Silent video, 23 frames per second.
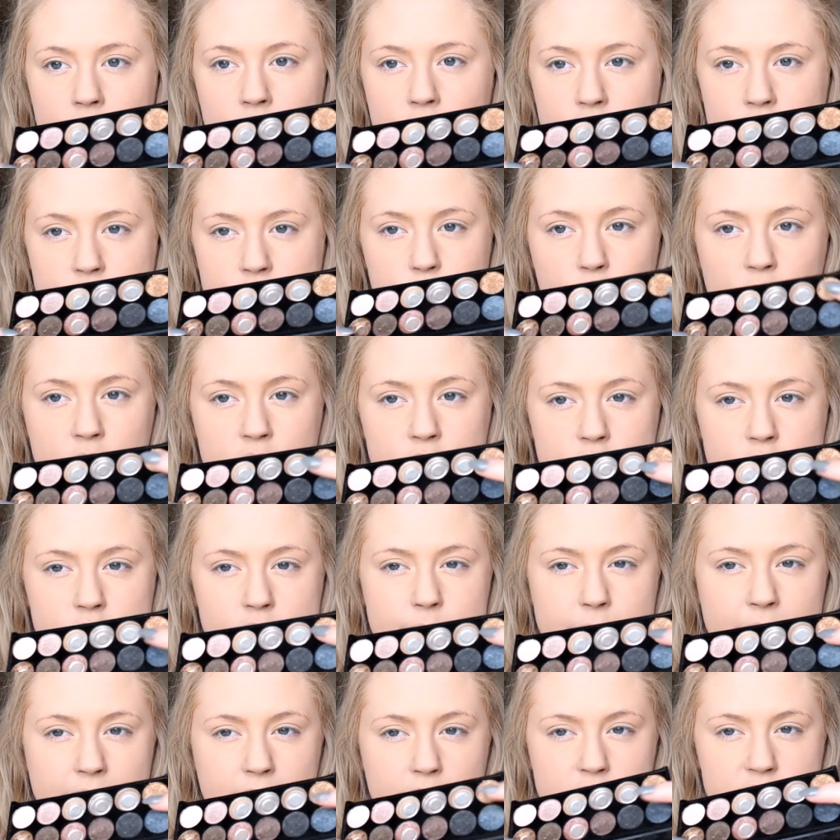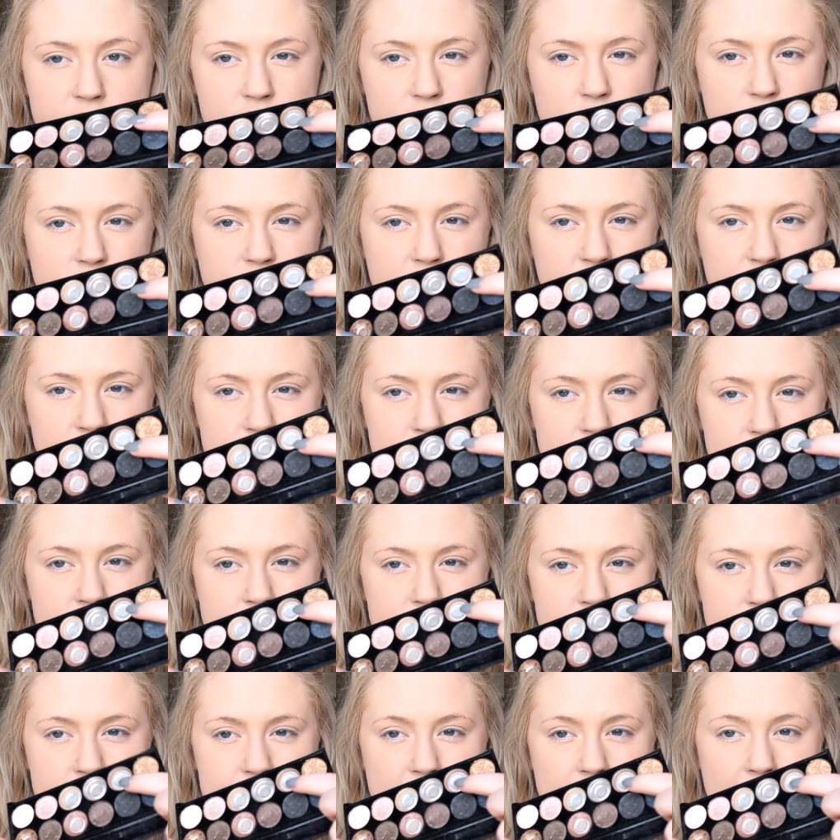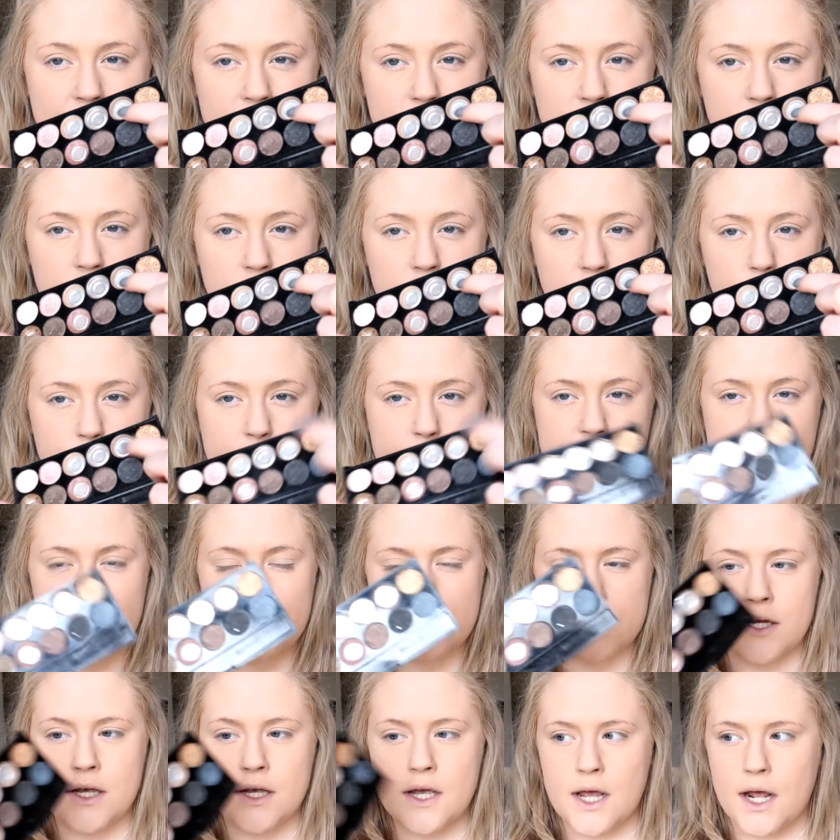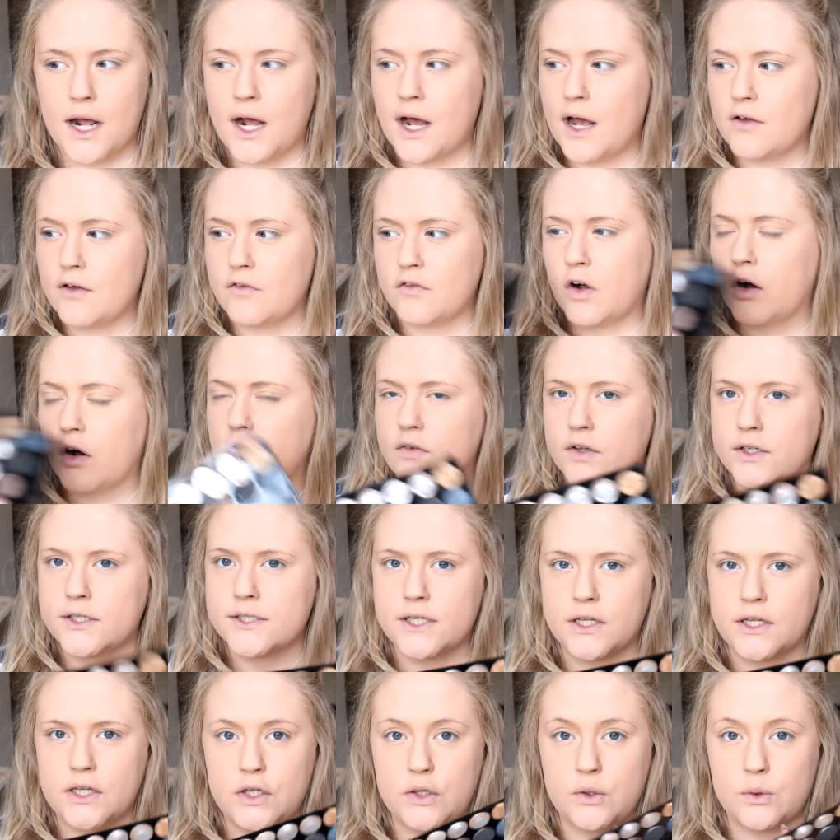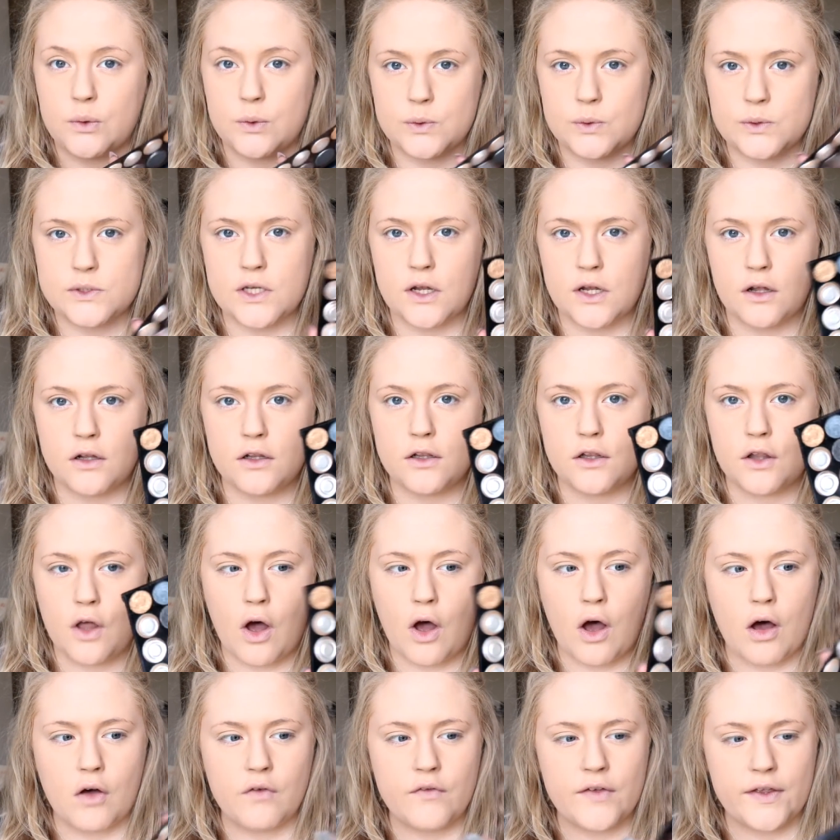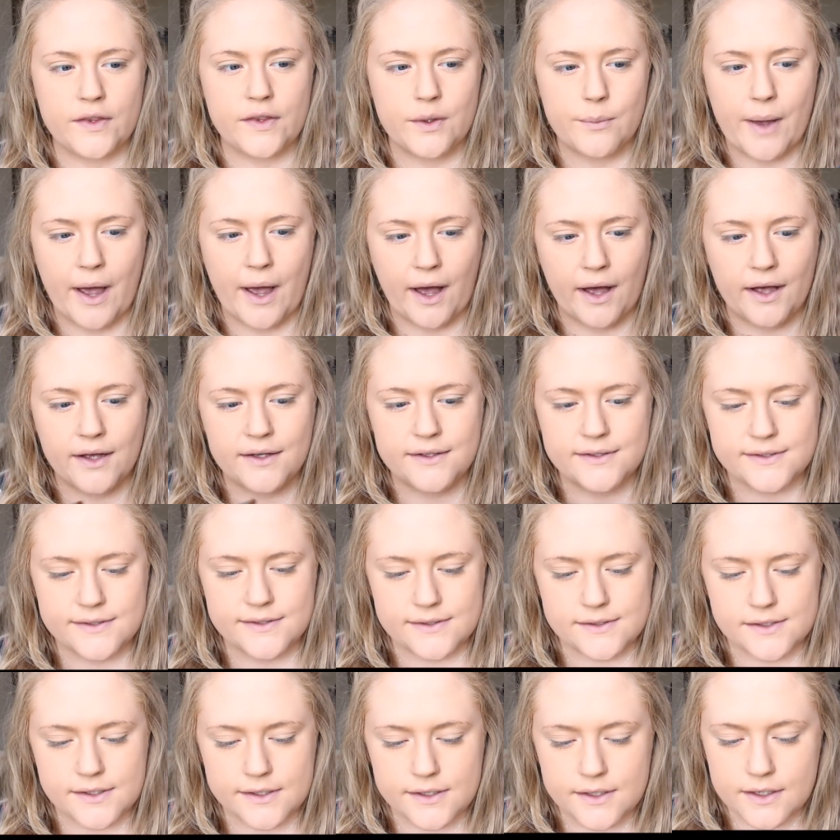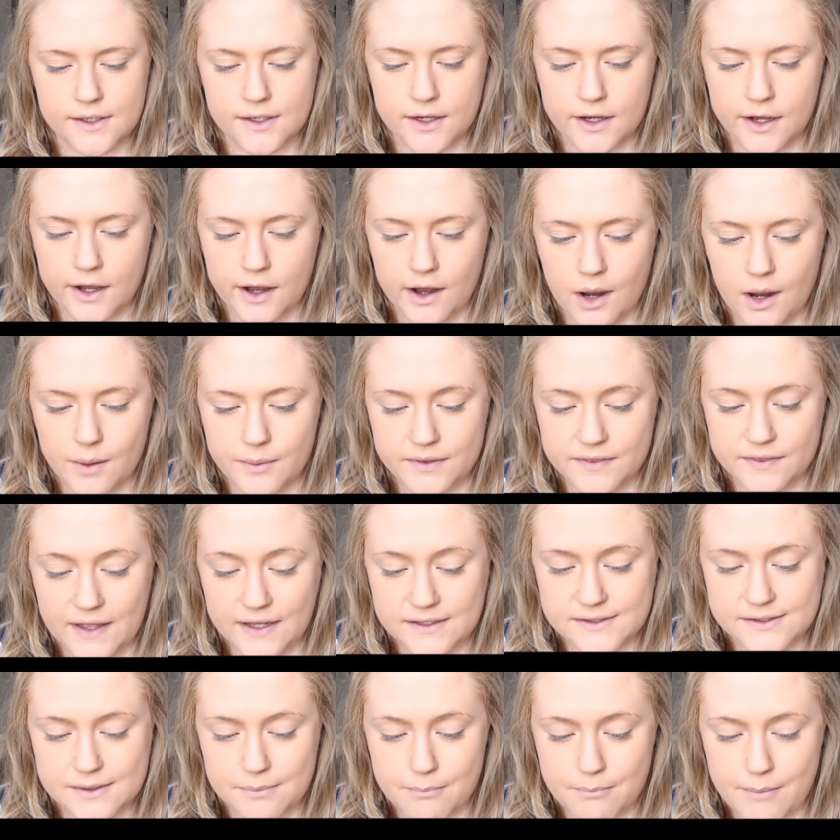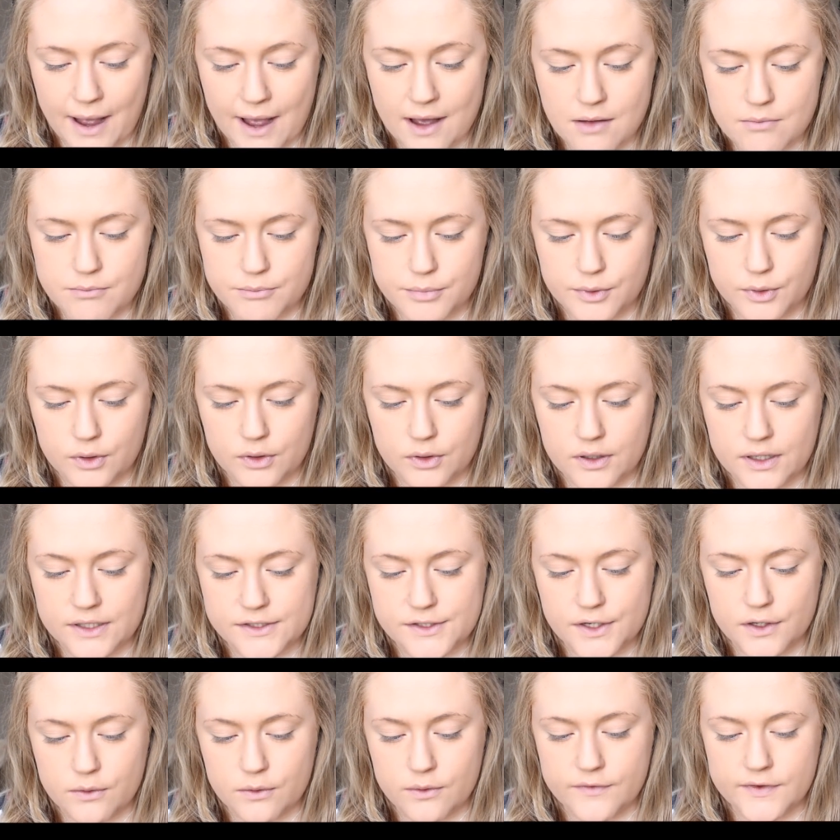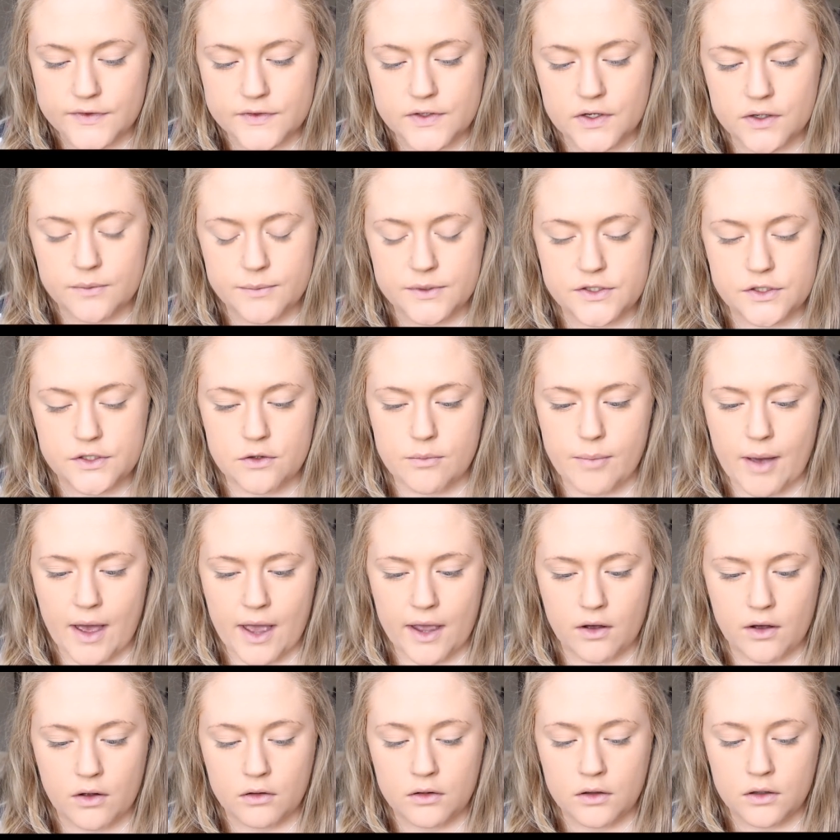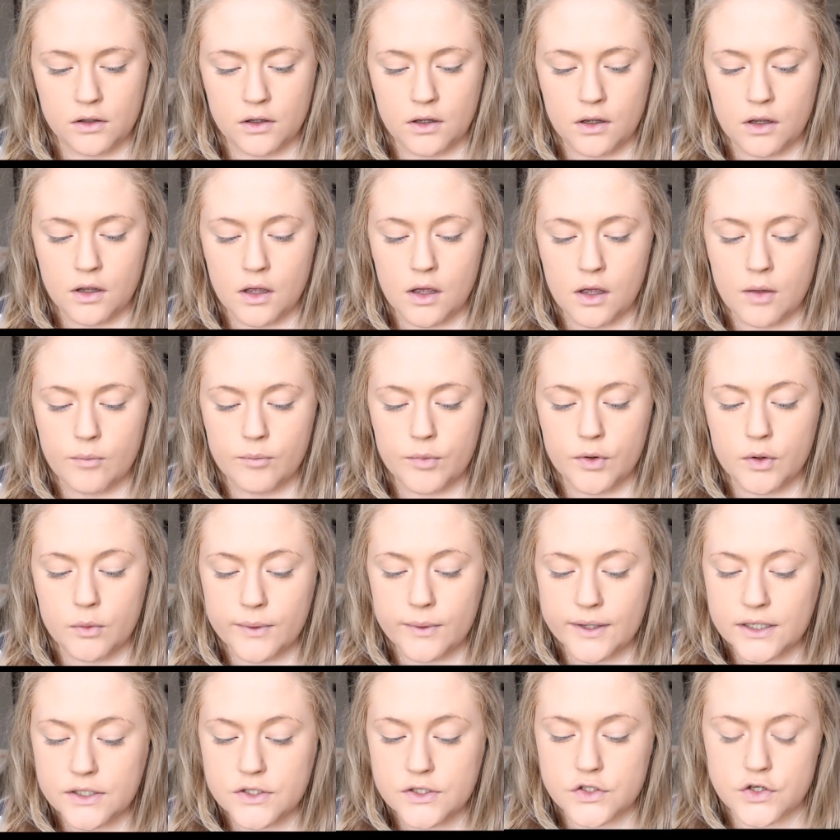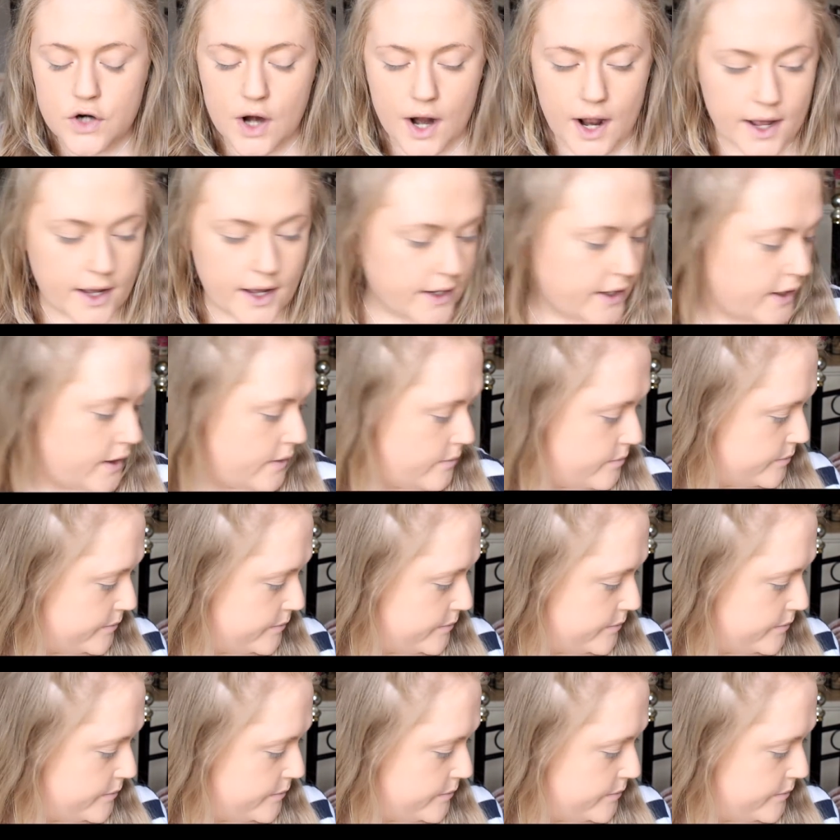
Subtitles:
There's one just up here, I don't know if you can see it, it's a tan colour, which I've obviously used a lot of in the past. I mean, that's a matte, but I don't know if it's going to be too pale. But we can try.